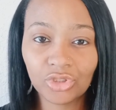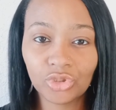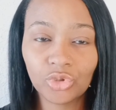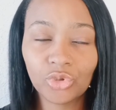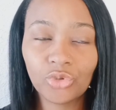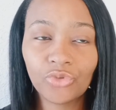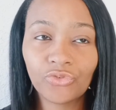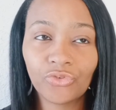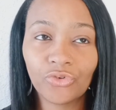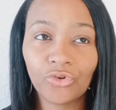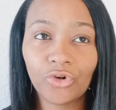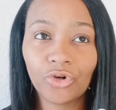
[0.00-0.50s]

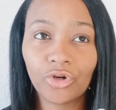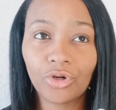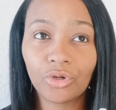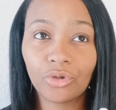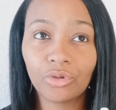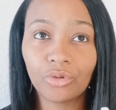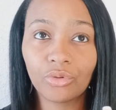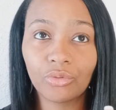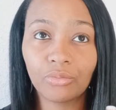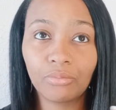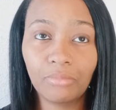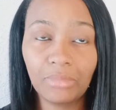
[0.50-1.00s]
two for
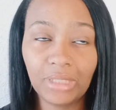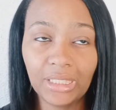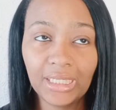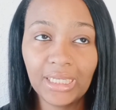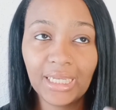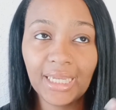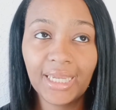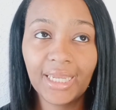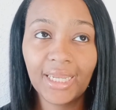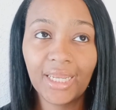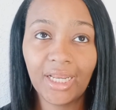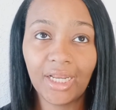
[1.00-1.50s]
me
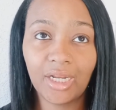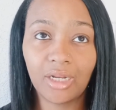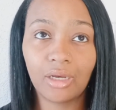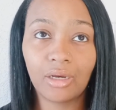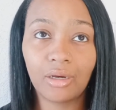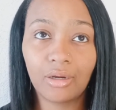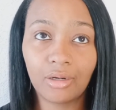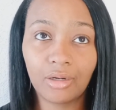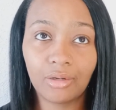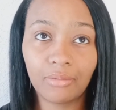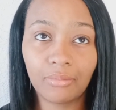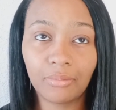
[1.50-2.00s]
and
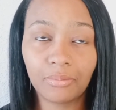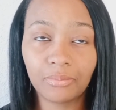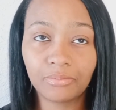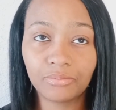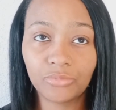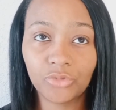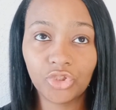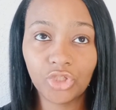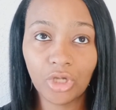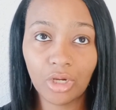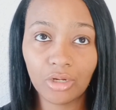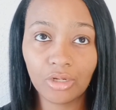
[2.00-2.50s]
um,
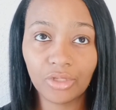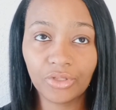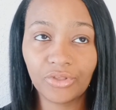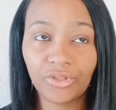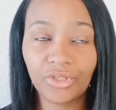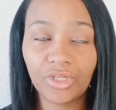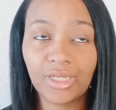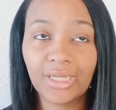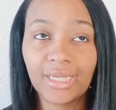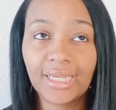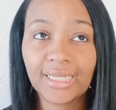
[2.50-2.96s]
Jonathan,